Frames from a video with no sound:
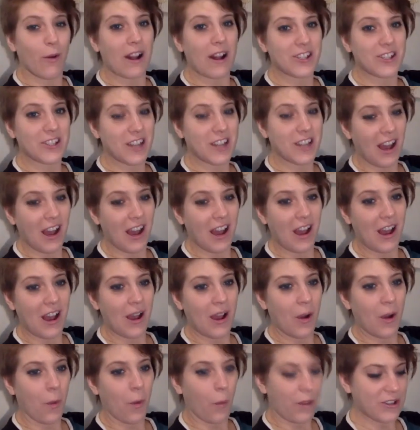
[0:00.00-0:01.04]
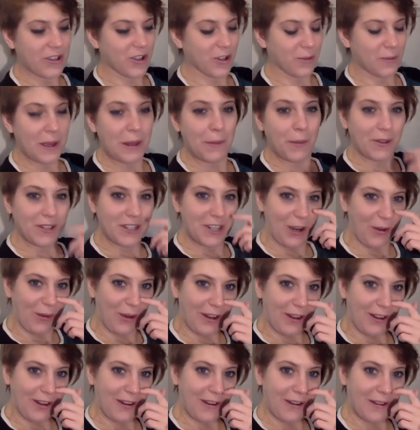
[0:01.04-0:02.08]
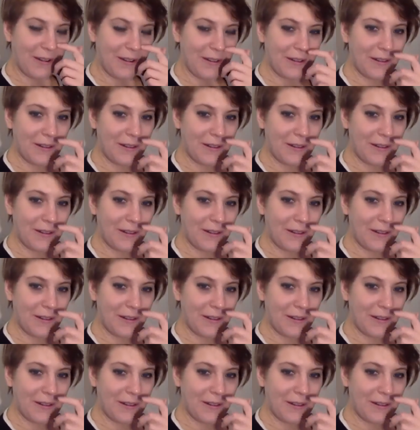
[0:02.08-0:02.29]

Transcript: watched Wizard People, Dear Reader?